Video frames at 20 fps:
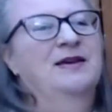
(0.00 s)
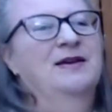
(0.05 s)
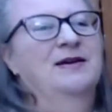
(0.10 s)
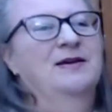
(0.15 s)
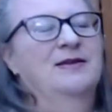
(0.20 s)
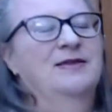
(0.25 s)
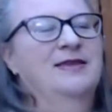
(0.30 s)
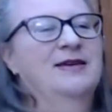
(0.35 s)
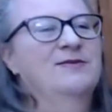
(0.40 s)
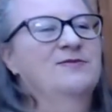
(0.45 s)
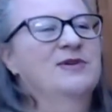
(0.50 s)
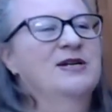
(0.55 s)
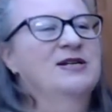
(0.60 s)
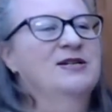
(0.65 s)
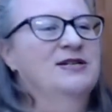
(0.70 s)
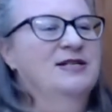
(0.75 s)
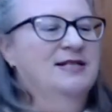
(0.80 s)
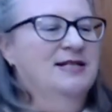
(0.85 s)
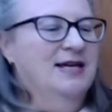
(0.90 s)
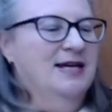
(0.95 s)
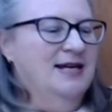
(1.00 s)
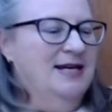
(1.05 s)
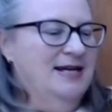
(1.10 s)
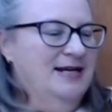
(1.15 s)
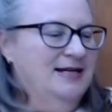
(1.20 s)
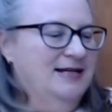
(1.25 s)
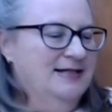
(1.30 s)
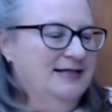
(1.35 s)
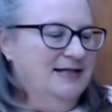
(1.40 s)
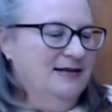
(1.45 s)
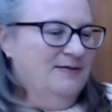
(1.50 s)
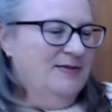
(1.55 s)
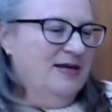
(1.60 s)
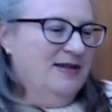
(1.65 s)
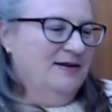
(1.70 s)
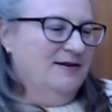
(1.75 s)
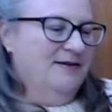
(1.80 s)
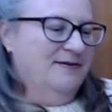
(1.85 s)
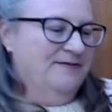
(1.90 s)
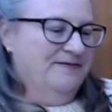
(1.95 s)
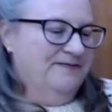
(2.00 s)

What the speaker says: Then when you start adding some other,